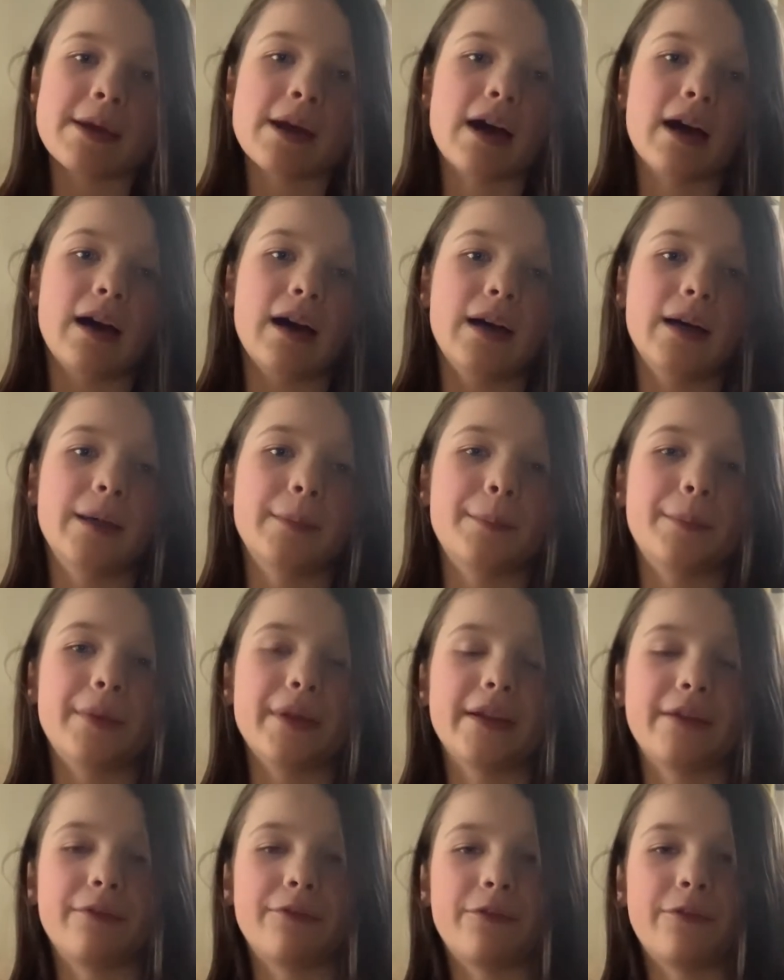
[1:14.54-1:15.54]
but
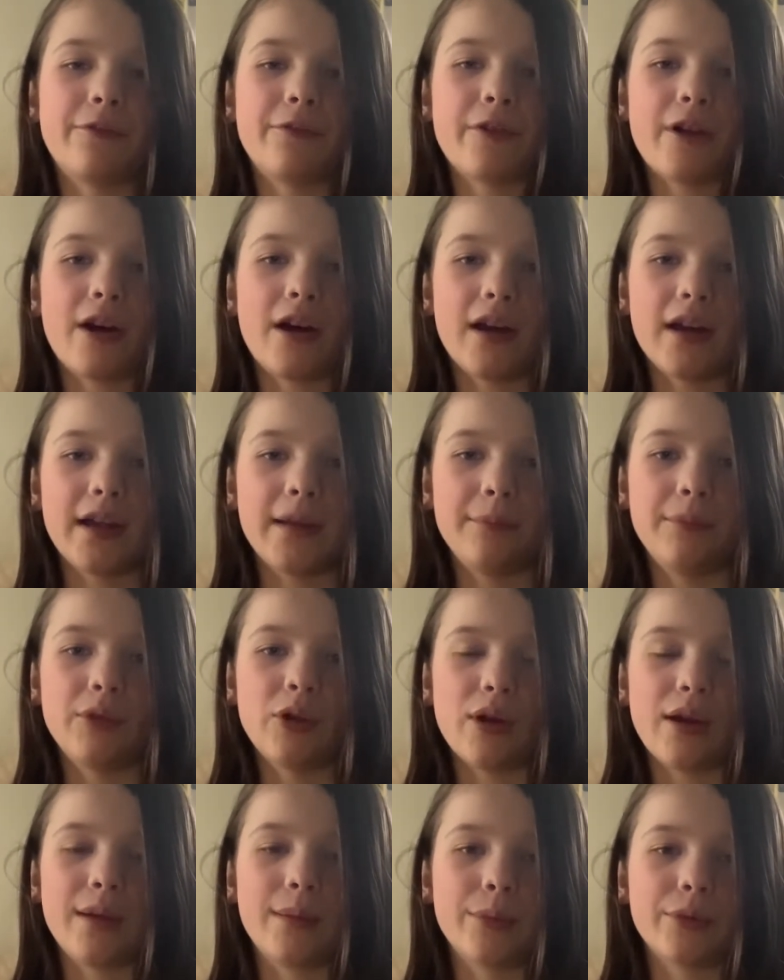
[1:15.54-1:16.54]
if I'm
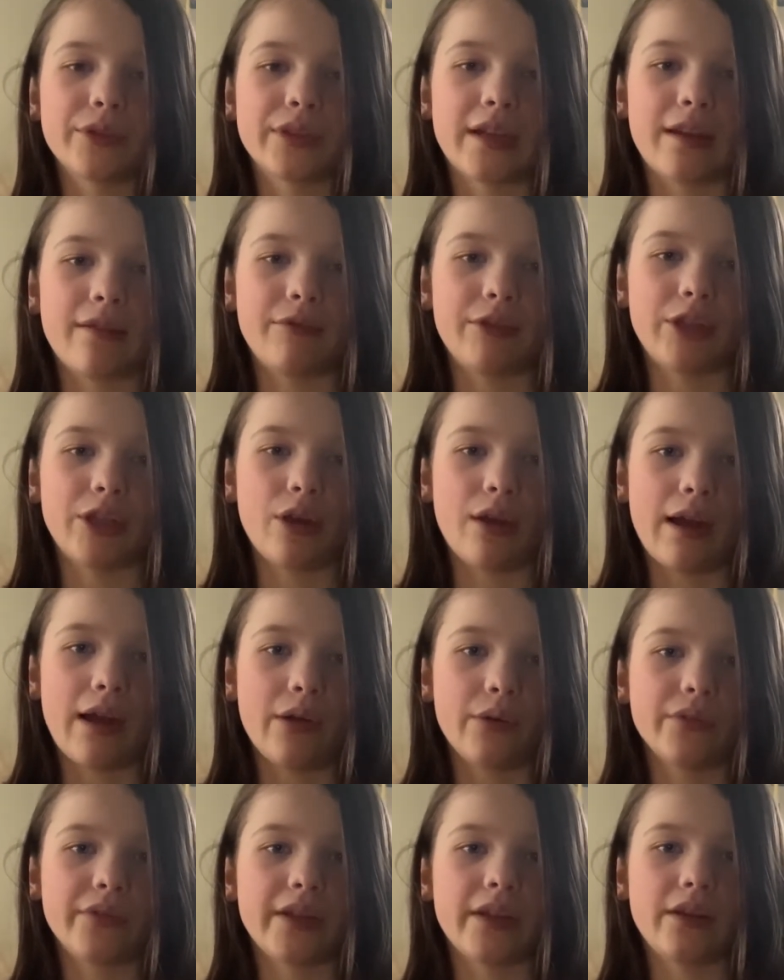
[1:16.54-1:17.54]
not able to get a video
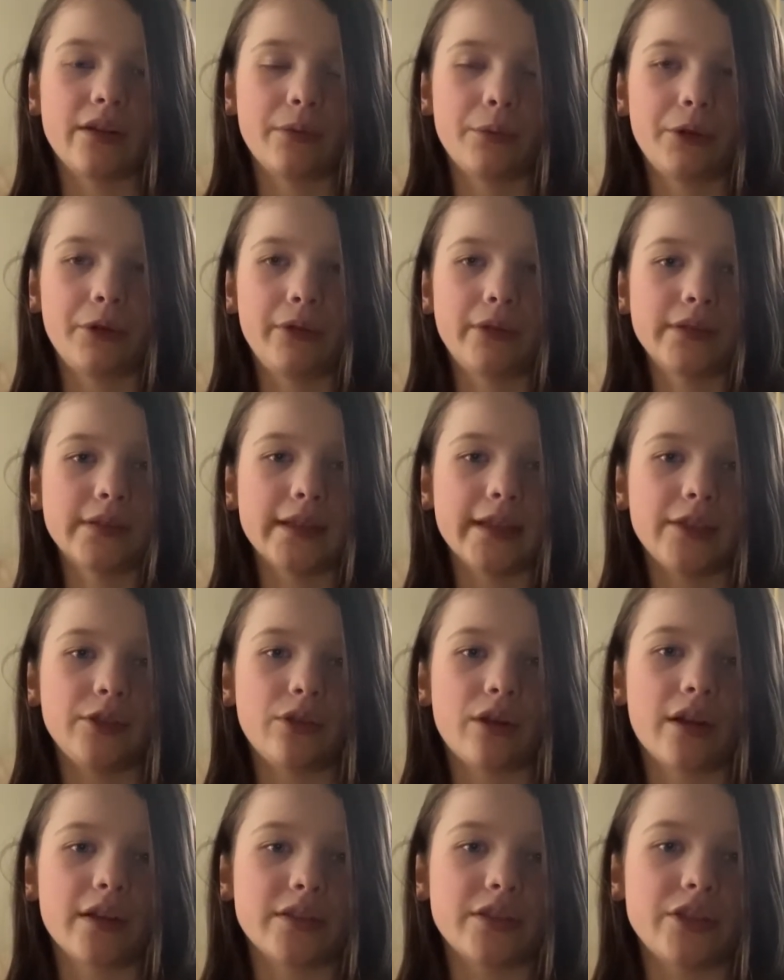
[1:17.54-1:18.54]
out, then I will let you
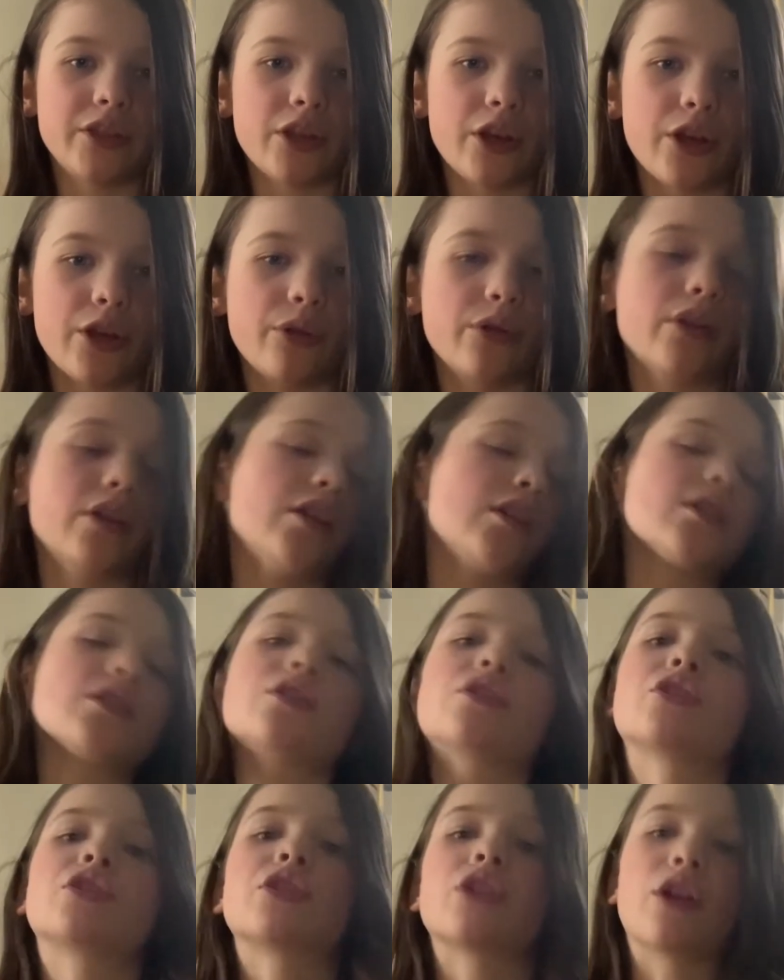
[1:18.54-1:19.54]
guys know.
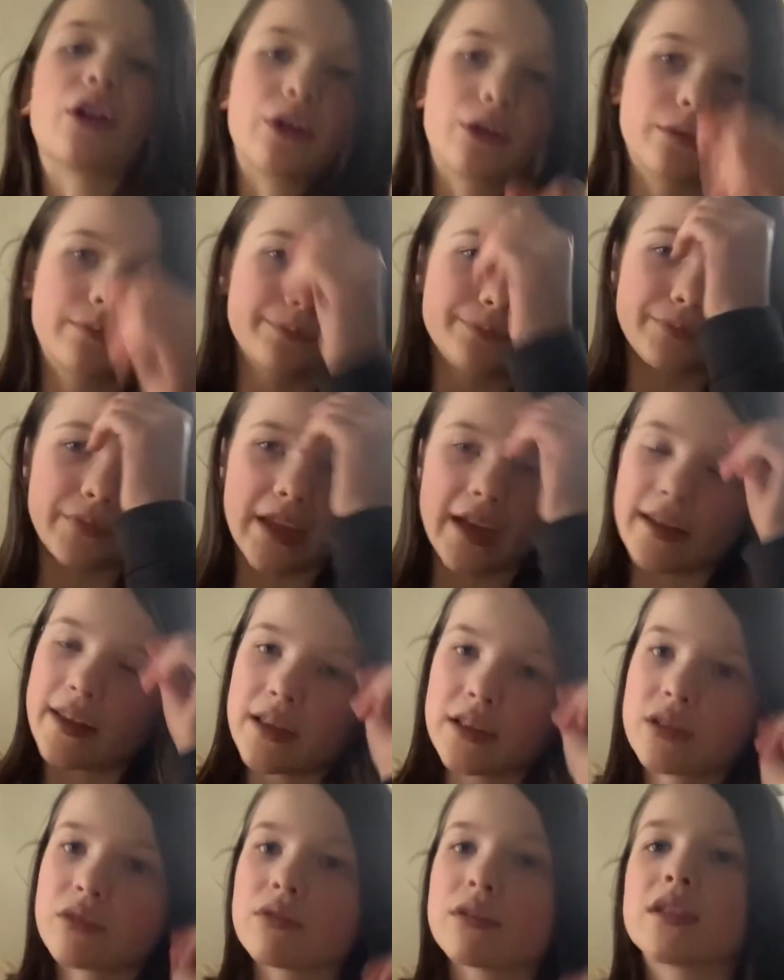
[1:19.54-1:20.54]
So yeah,
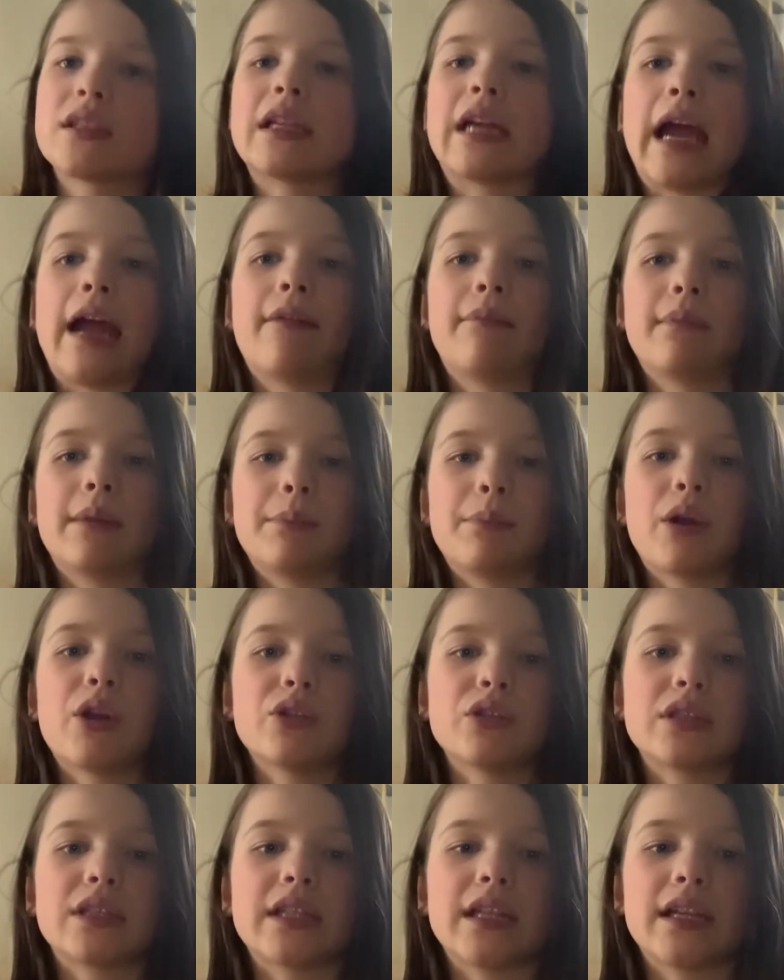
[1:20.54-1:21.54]
that's the reason I haven't been
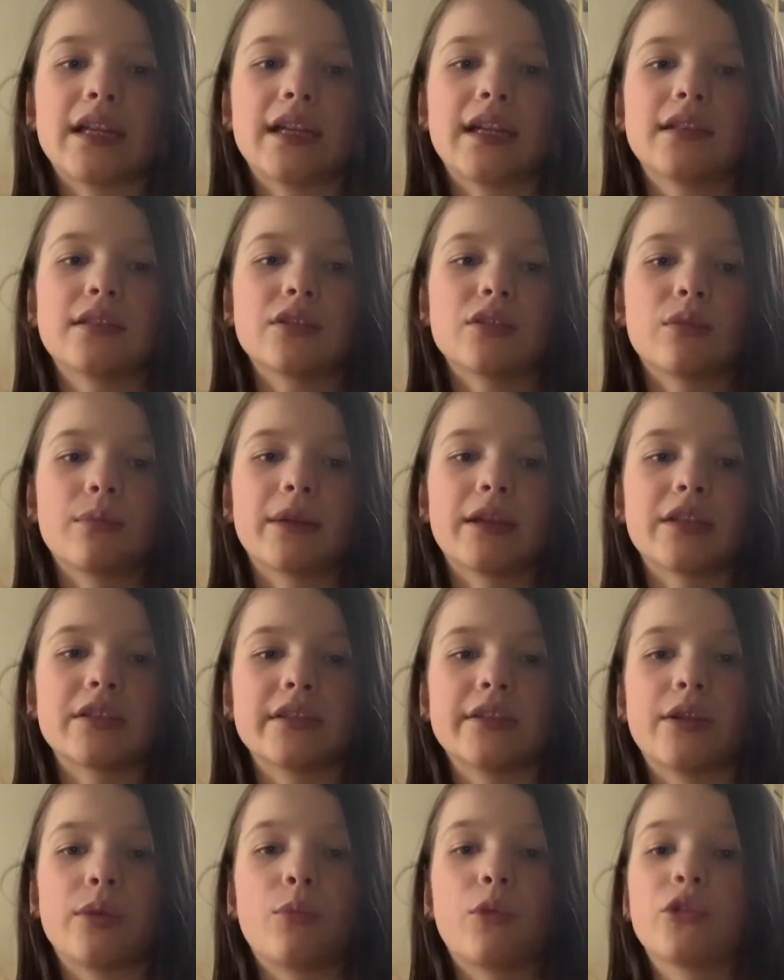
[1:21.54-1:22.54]
posting. It's not because I
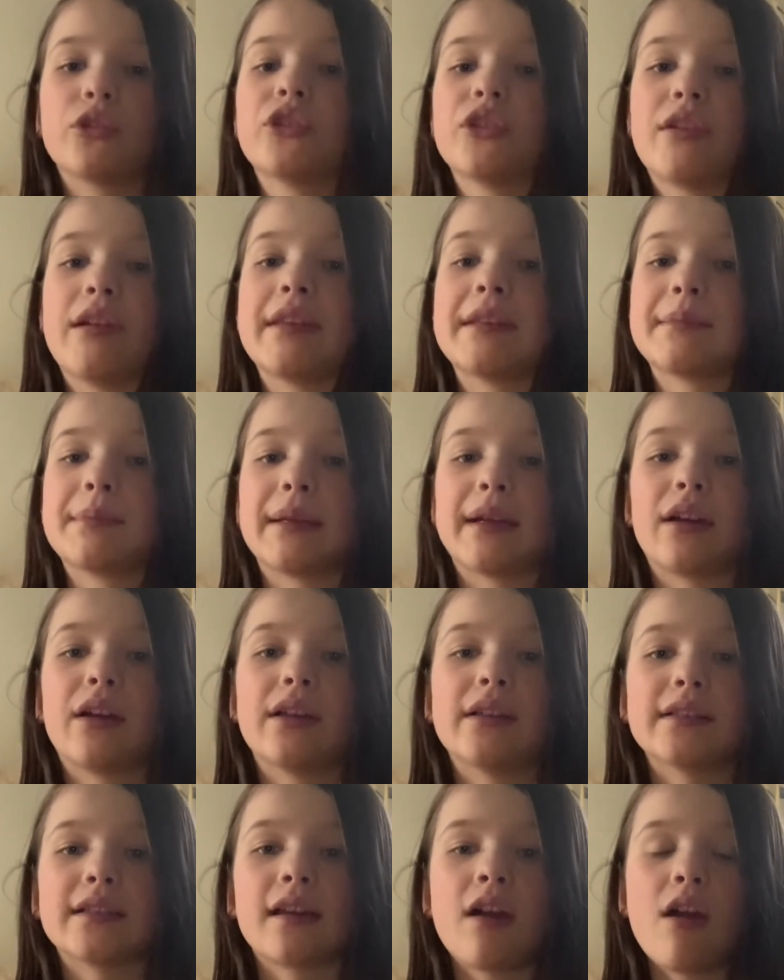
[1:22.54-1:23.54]
don't want to, it's
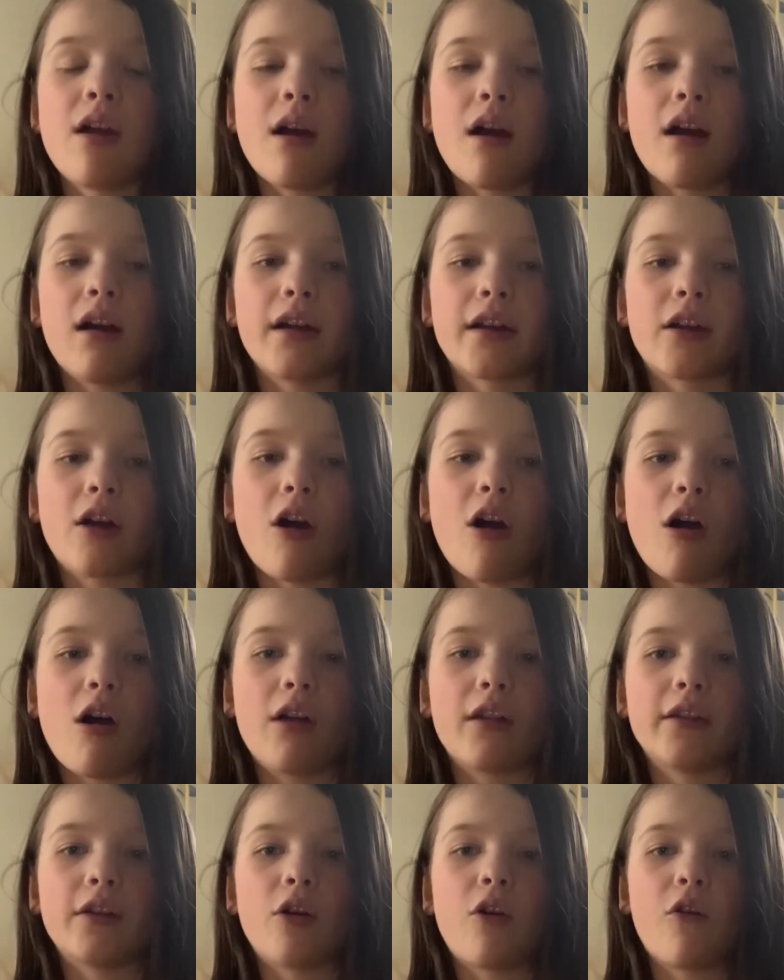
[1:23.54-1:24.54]
because I
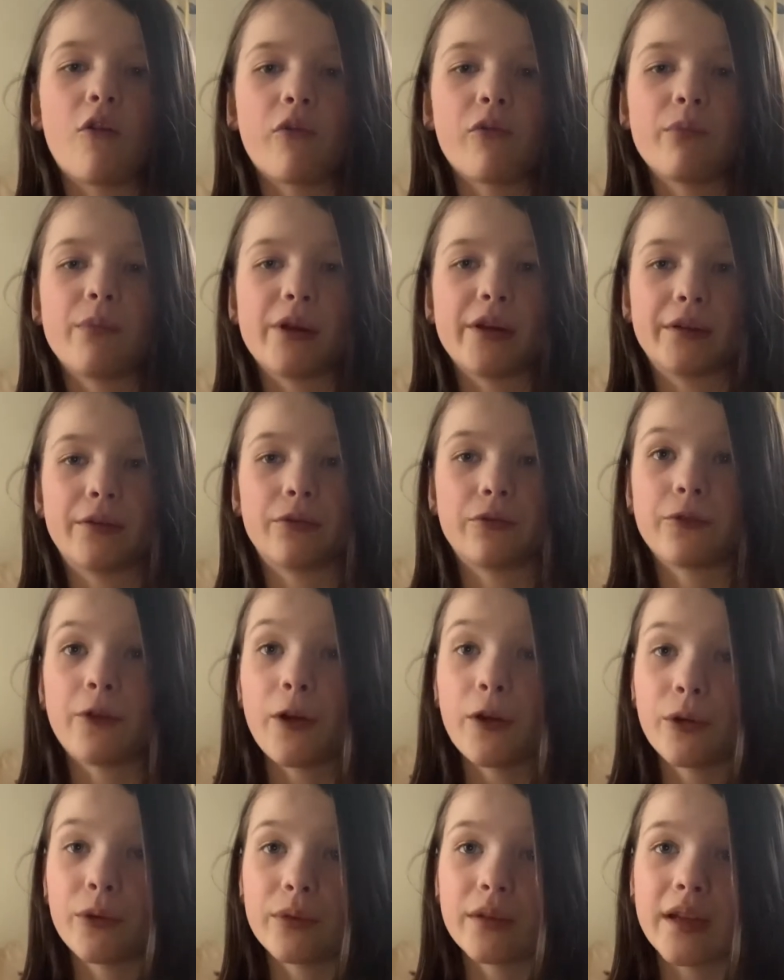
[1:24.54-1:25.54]
can't off my
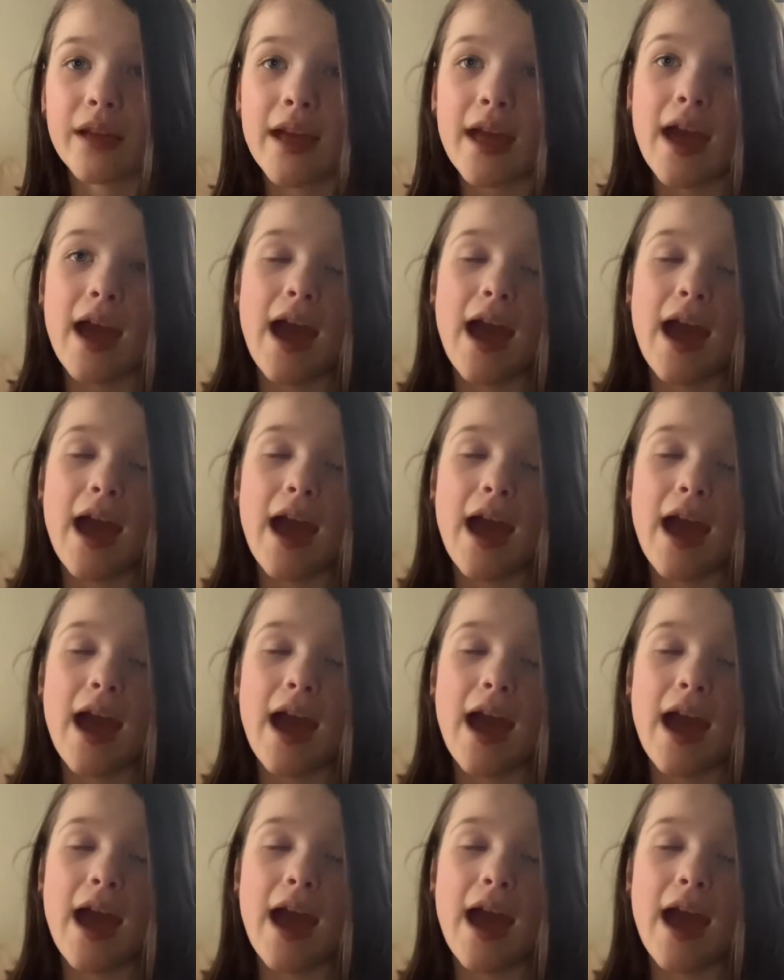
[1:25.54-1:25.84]
phone.